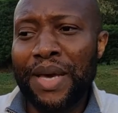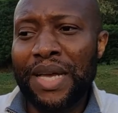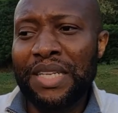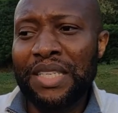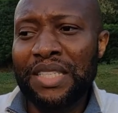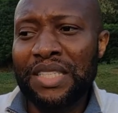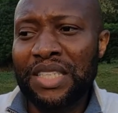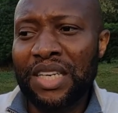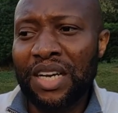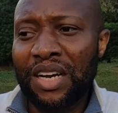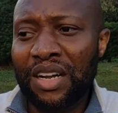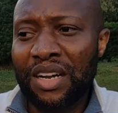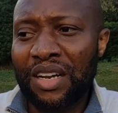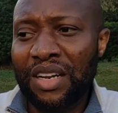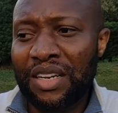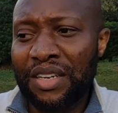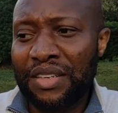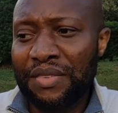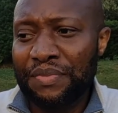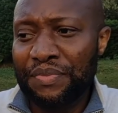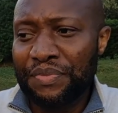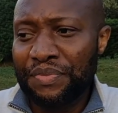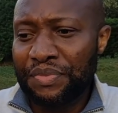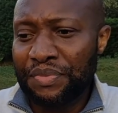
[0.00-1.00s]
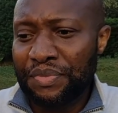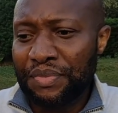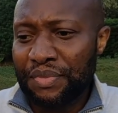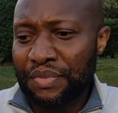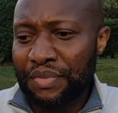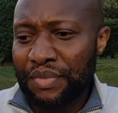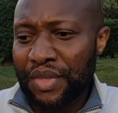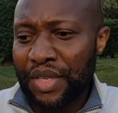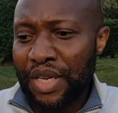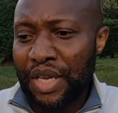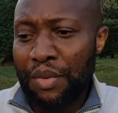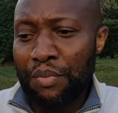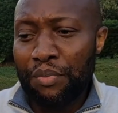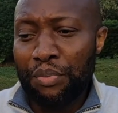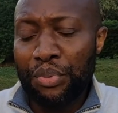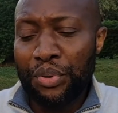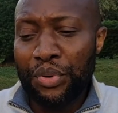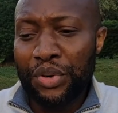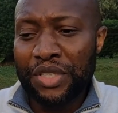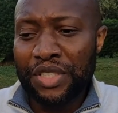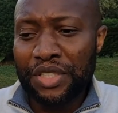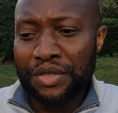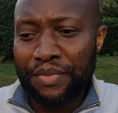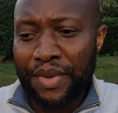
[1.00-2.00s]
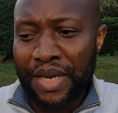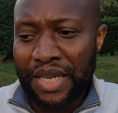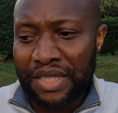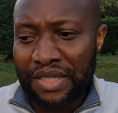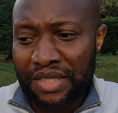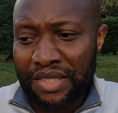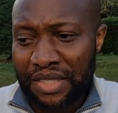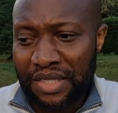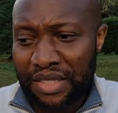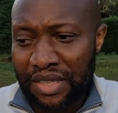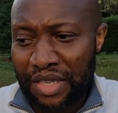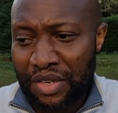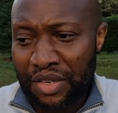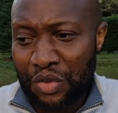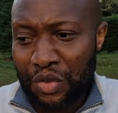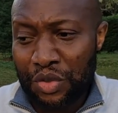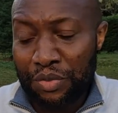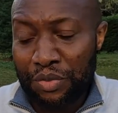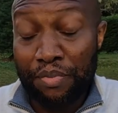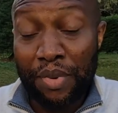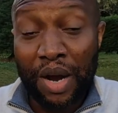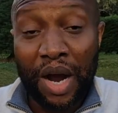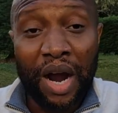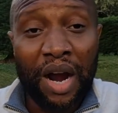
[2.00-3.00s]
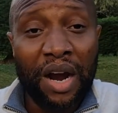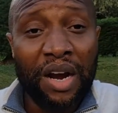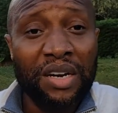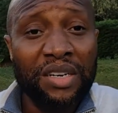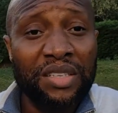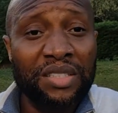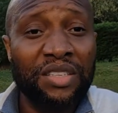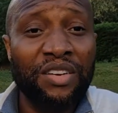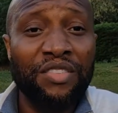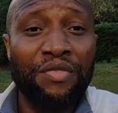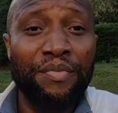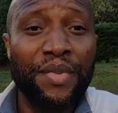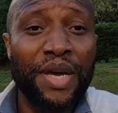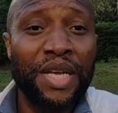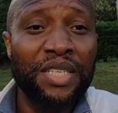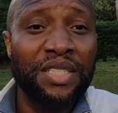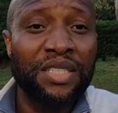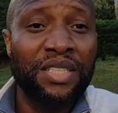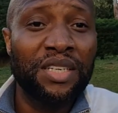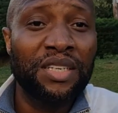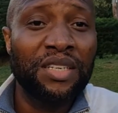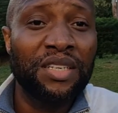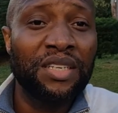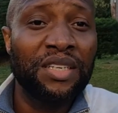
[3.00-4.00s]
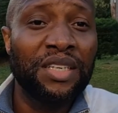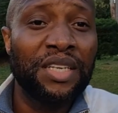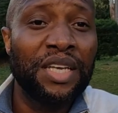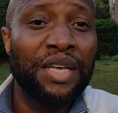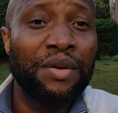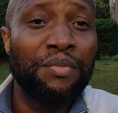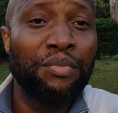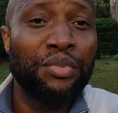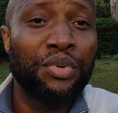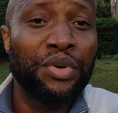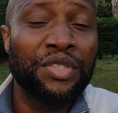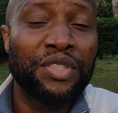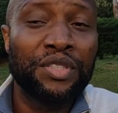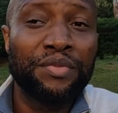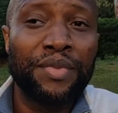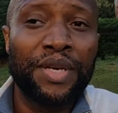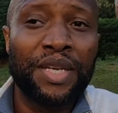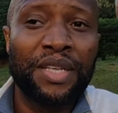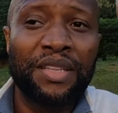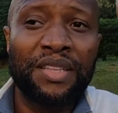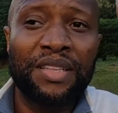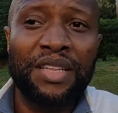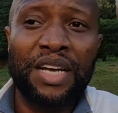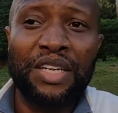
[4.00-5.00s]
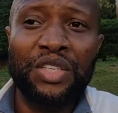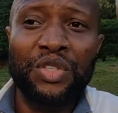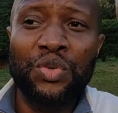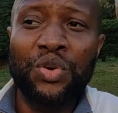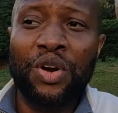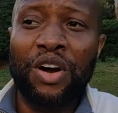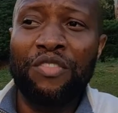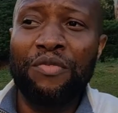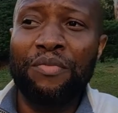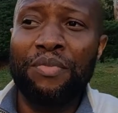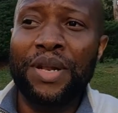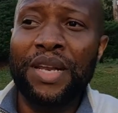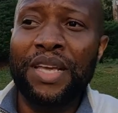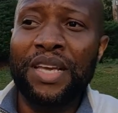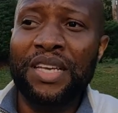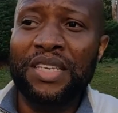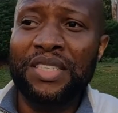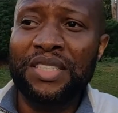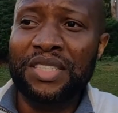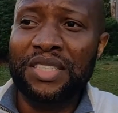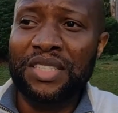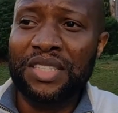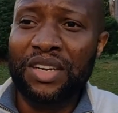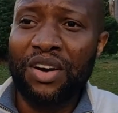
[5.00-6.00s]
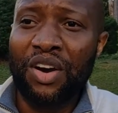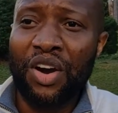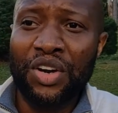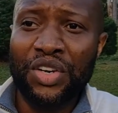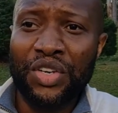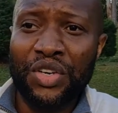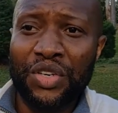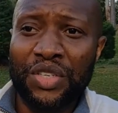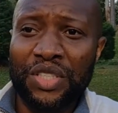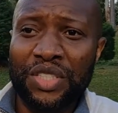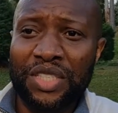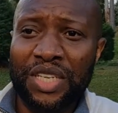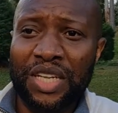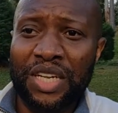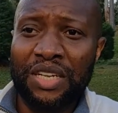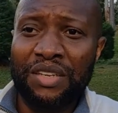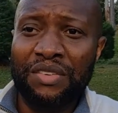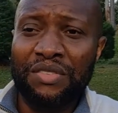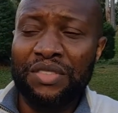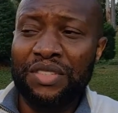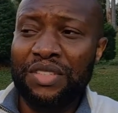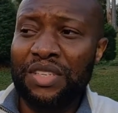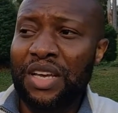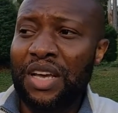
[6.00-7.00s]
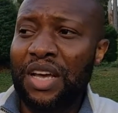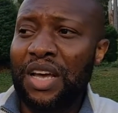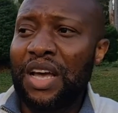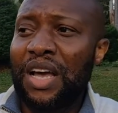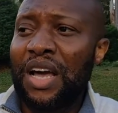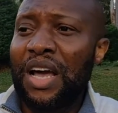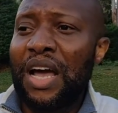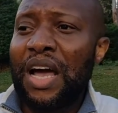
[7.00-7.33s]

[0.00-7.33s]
mental imprisonment, those bars of mental imprisonment that you have placed on yourselves